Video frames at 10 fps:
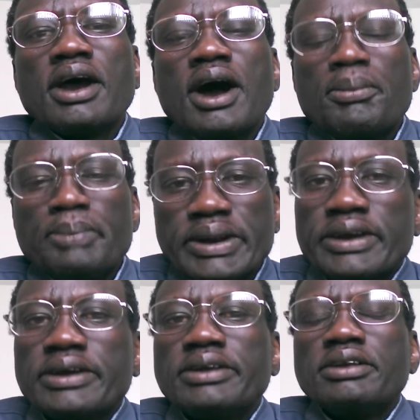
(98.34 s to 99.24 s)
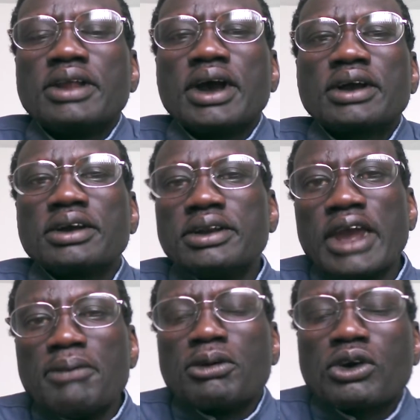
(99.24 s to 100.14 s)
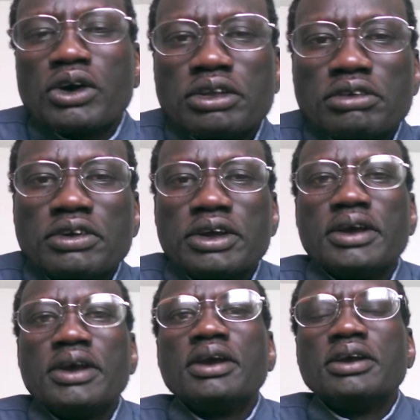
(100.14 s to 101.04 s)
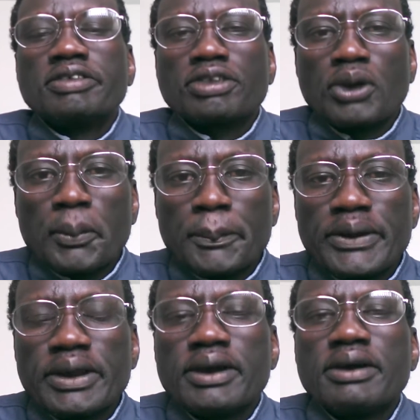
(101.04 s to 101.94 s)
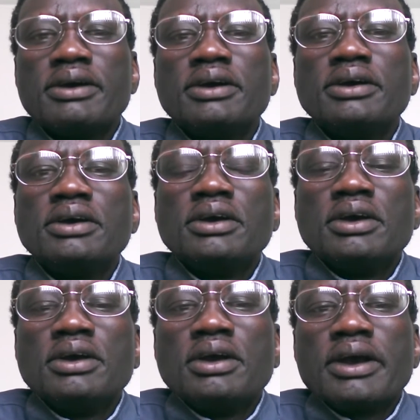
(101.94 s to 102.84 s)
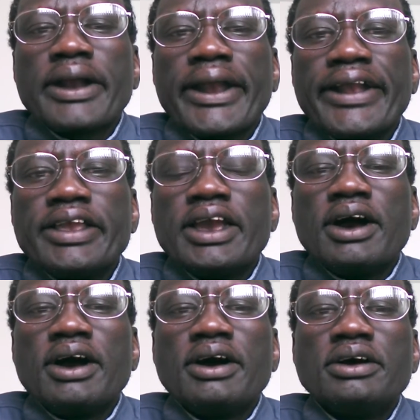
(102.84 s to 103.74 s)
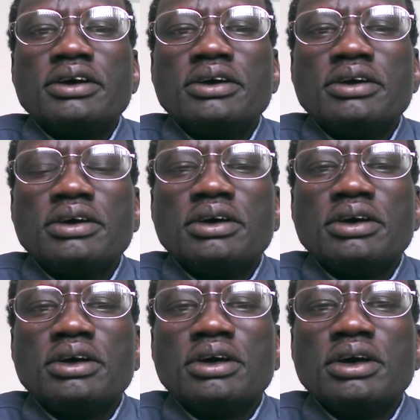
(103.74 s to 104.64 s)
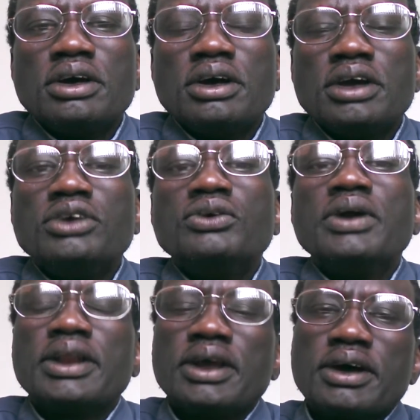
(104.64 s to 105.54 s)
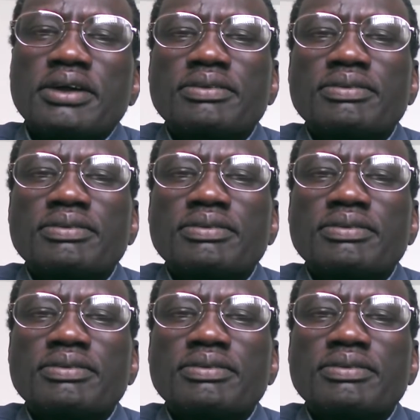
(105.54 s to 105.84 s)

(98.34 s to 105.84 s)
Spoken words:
African, like a neighbor country, Ethiopia, Kenya, and Uganda,